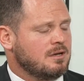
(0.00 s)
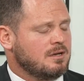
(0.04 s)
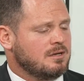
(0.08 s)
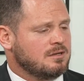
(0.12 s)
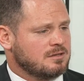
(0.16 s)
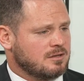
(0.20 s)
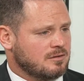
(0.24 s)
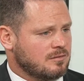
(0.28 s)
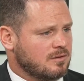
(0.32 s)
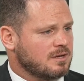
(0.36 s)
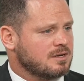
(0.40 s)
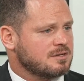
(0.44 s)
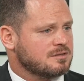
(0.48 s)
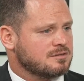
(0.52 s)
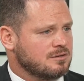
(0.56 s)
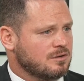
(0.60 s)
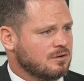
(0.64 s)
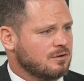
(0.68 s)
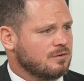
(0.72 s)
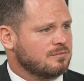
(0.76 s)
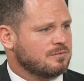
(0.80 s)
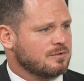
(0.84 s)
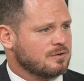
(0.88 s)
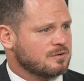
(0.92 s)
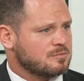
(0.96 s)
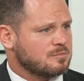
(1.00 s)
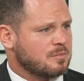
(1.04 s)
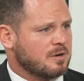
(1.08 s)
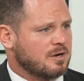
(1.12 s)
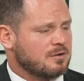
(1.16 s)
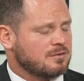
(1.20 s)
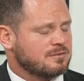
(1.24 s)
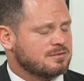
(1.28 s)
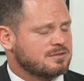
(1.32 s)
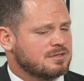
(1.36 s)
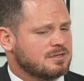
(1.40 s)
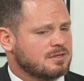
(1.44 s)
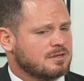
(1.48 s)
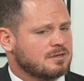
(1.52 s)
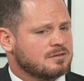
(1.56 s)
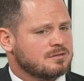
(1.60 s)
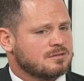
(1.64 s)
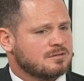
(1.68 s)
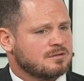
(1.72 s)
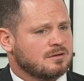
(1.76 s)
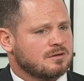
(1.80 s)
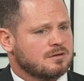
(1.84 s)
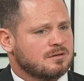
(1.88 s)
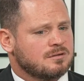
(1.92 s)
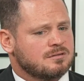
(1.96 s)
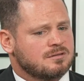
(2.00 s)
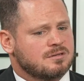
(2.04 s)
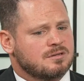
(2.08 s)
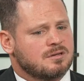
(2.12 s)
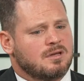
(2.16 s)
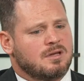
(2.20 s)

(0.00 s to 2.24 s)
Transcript: to let us know if there's policy concerns.